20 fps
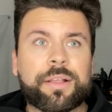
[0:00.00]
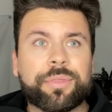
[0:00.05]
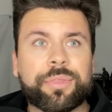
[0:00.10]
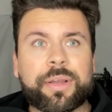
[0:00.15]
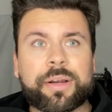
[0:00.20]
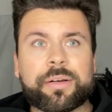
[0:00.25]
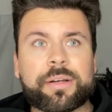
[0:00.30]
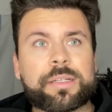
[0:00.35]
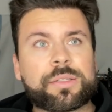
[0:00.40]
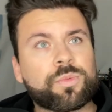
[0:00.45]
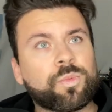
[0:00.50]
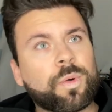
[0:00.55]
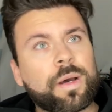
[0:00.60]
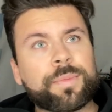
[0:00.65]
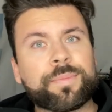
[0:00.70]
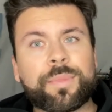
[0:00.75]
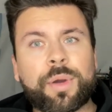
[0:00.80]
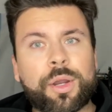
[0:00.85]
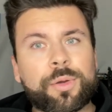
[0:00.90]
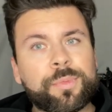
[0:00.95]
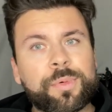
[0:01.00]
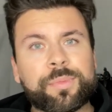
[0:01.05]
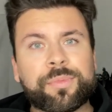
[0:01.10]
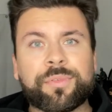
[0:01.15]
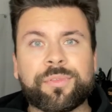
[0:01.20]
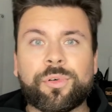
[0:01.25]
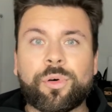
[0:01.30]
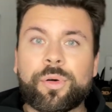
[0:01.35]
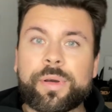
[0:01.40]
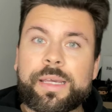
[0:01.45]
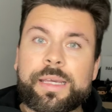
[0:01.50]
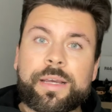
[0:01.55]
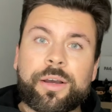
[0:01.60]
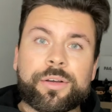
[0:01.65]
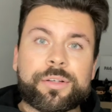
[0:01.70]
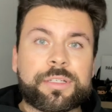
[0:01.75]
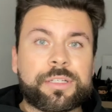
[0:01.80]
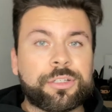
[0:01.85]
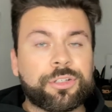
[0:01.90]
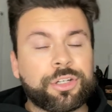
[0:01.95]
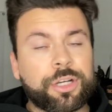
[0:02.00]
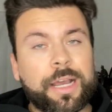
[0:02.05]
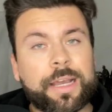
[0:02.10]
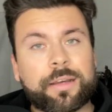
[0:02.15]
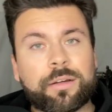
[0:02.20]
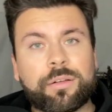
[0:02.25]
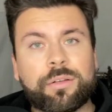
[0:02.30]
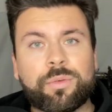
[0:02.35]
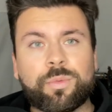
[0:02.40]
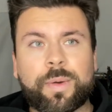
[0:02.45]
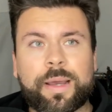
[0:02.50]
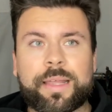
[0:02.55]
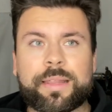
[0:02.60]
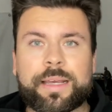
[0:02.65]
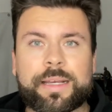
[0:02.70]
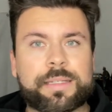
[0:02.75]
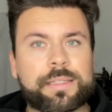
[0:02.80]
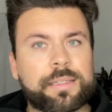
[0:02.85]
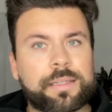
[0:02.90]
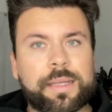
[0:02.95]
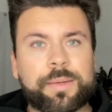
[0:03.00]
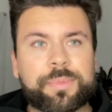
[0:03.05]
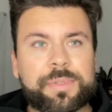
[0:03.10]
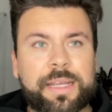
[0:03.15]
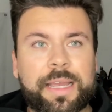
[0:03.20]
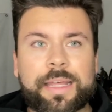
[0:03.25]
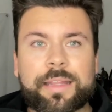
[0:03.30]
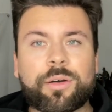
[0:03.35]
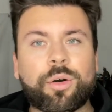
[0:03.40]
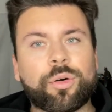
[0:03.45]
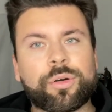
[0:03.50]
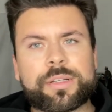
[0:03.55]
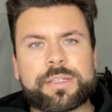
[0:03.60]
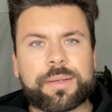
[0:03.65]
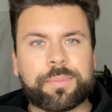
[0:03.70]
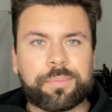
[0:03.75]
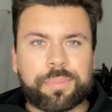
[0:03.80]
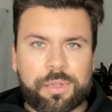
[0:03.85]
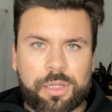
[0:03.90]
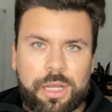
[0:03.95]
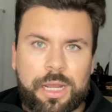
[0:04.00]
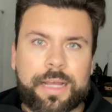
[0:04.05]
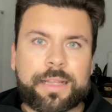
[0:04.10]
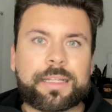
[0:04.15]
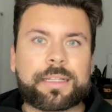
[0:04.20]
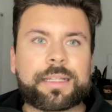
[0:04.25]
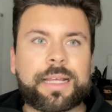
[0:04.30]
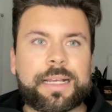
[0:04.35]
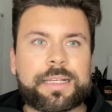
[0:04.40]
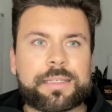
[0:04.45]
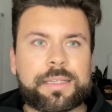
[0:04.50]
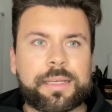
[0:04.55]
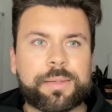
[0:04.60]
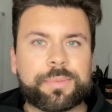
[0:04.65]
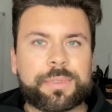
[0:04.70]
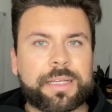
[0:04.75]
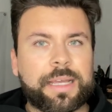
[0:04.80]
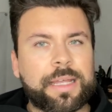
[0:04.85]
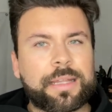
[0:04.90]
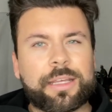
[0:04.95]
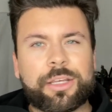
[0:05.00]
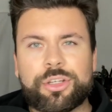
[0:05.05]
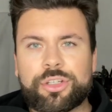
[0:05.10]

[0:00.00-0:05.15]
There is one moment before he goes to jail where they sleep together, or it's implied that they sleep together.